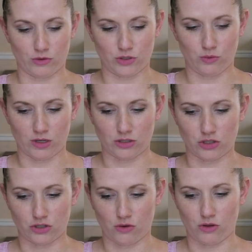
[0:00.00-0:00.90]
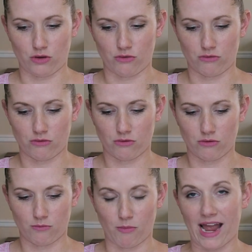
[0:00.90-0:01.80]
do want to show you
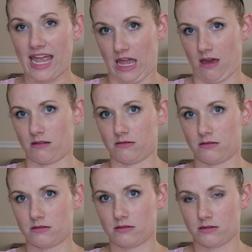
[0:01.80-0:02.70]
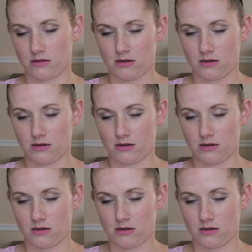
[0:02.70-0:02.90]
my hands.